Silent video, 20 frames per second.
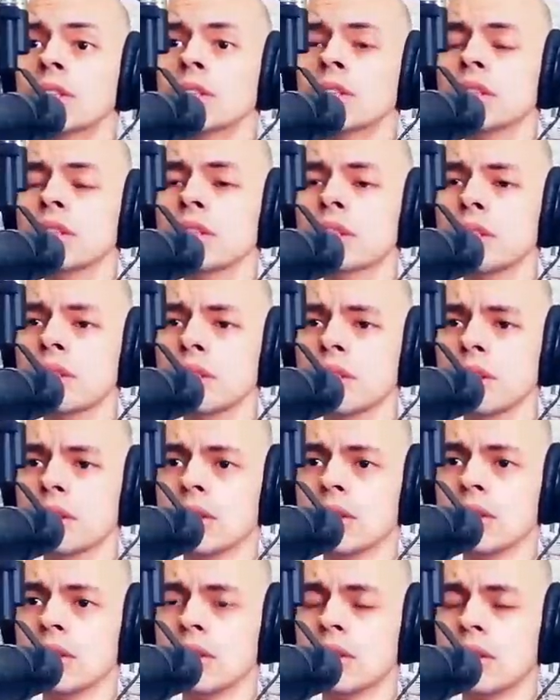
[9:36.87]

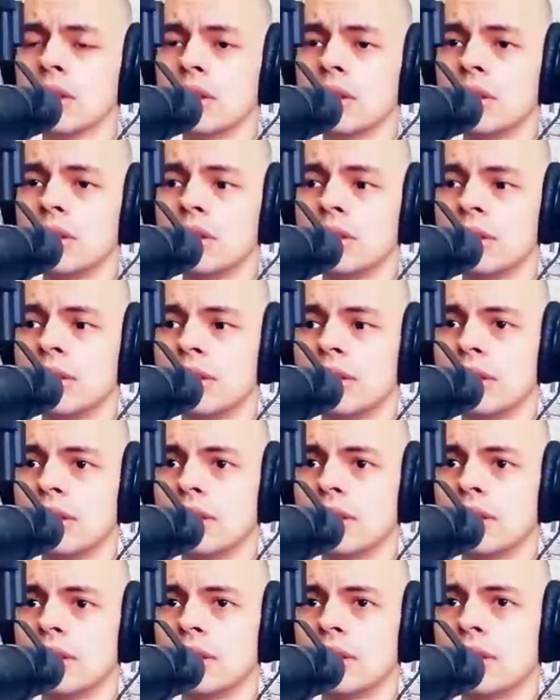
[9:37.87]

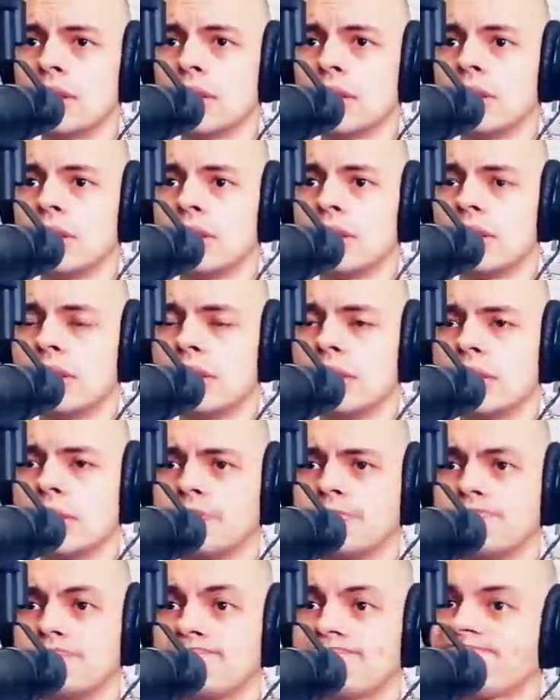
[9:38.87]

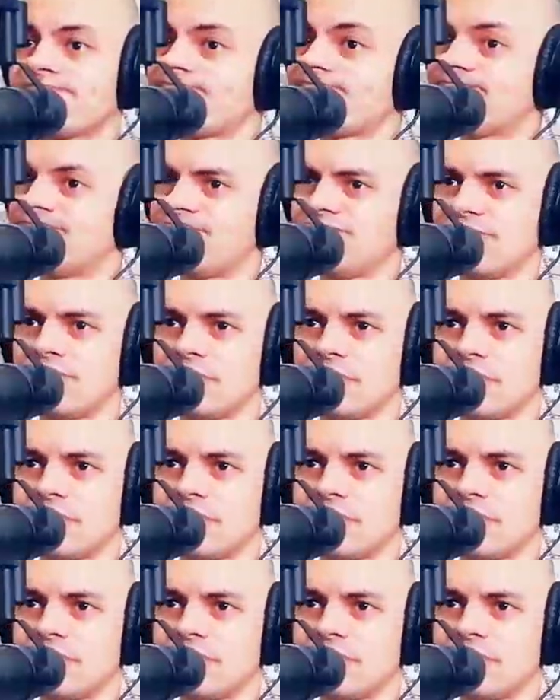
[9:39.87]
(silence)